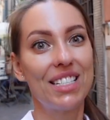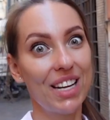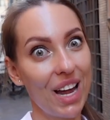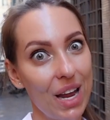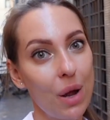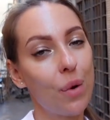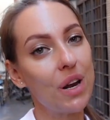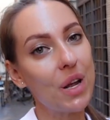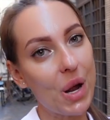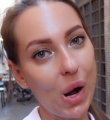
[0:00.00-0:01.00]
So when
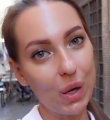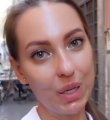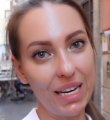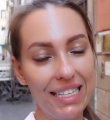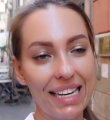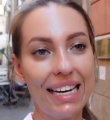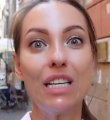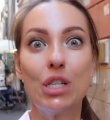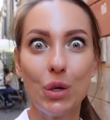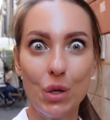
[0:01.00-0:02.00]
you go to Italy,
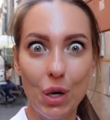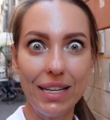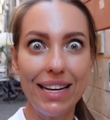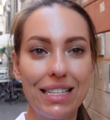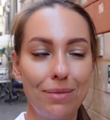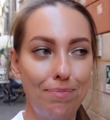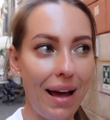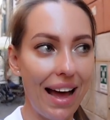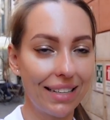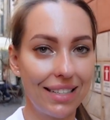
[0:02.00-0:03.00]
do not
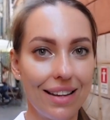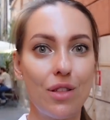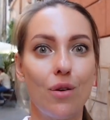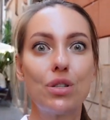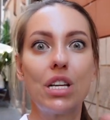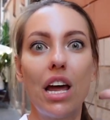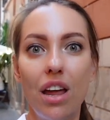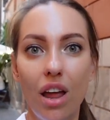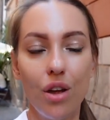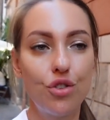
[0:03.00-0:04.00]
expect those
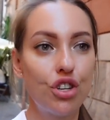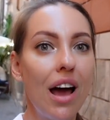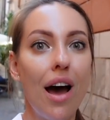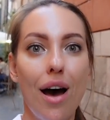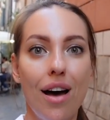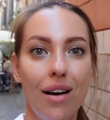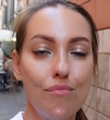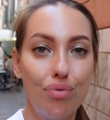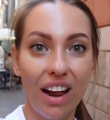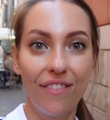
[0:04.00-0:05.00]
huge
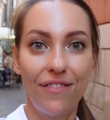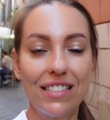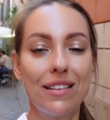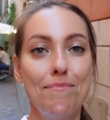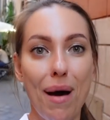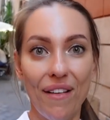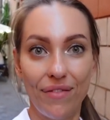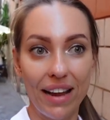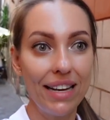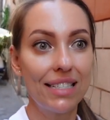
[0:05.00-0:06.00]
breakfast
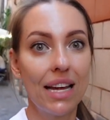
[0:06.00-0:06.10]
buffets,